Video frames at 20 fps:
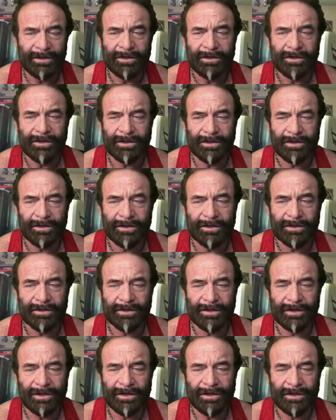uh,
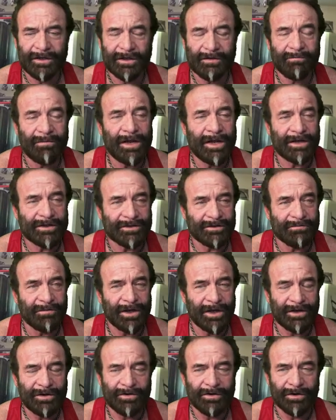a, a,
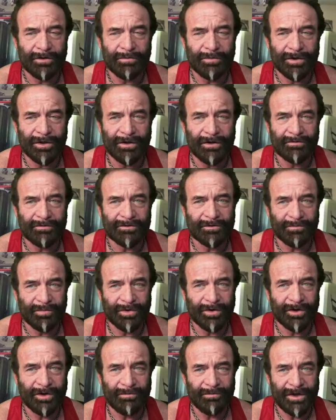mastermind group of some
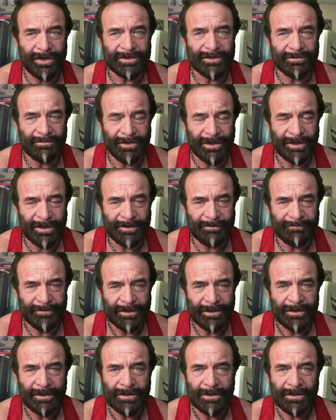pretty amazing men.
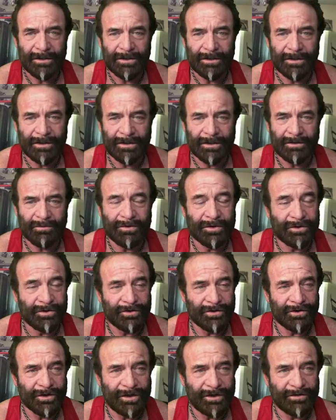Uh, wouldn't you
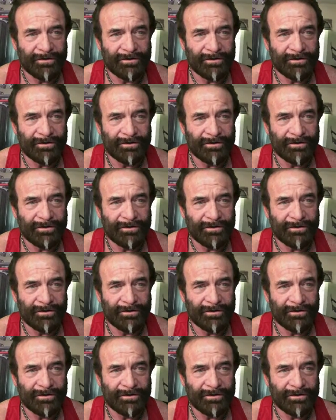agree?